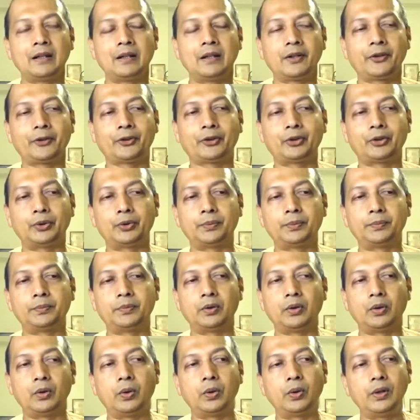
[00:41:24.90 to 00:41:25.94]

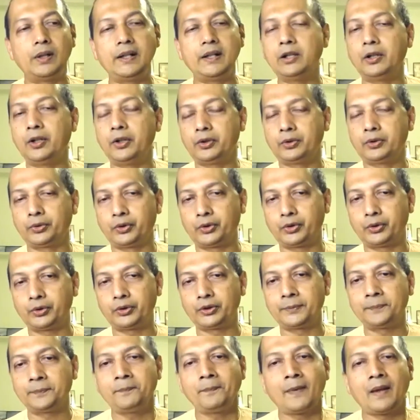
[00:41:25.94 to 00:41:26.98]
So holding on to
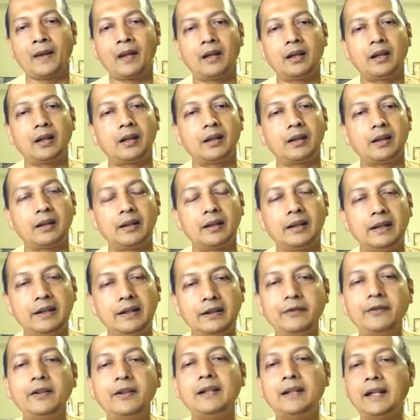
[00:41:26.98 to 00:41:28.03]
truth,
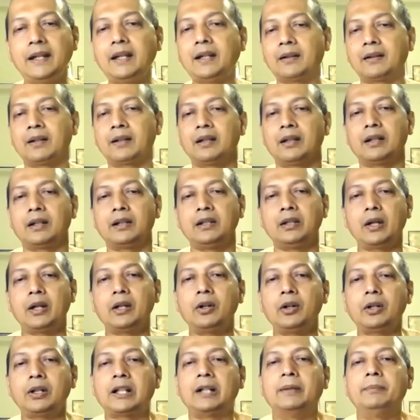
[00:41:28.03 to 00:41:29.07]
even there, you are
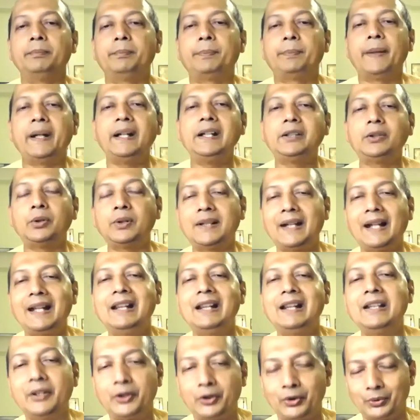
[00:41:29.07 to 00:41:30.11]
not compelled to
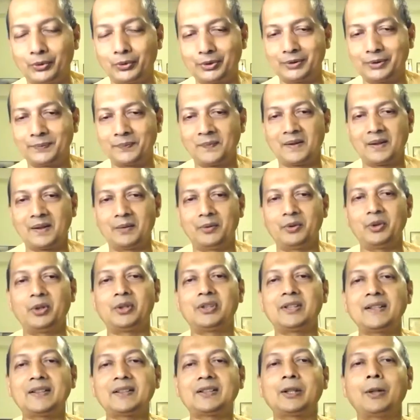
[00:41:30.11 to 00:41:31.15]
tell the truth. You're
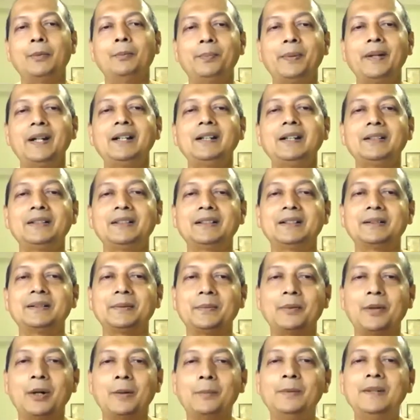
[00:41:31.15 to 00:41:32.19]
just compelled.
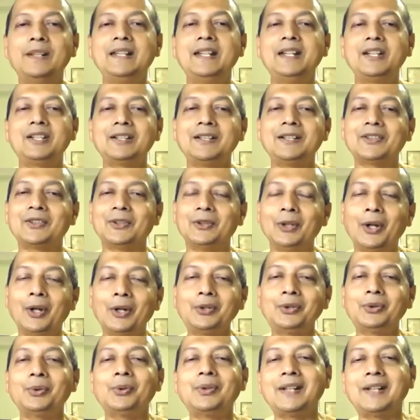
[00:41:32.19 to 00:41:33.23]
The obligation is
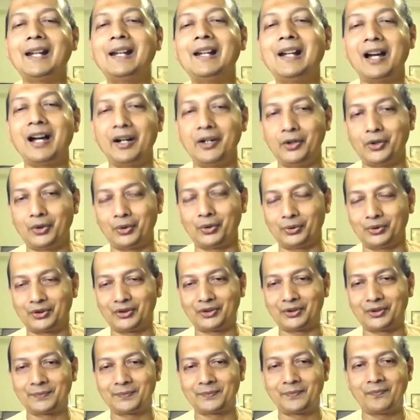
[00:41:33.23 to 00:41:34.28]
not to tell
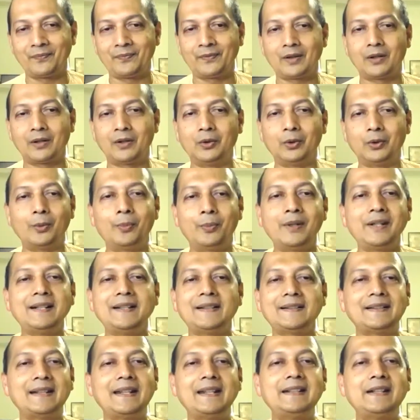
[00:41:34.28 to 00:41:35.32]
untruths. Nobody
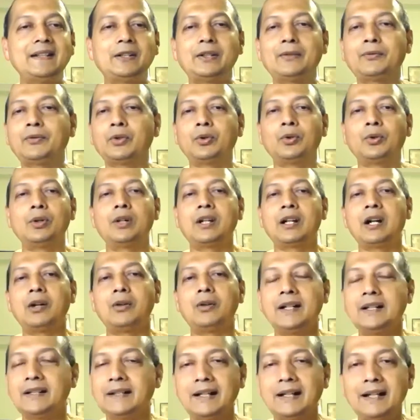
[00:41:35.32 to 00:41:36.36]
is saying that you have to go
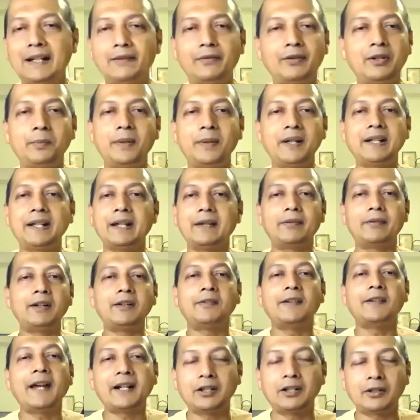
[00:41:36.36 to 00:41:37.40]
around and tell everybody every
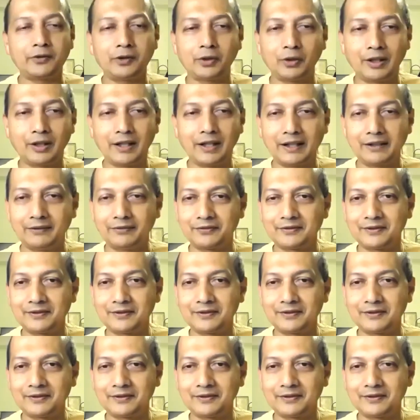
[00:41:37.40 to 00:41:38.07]
fact of your life.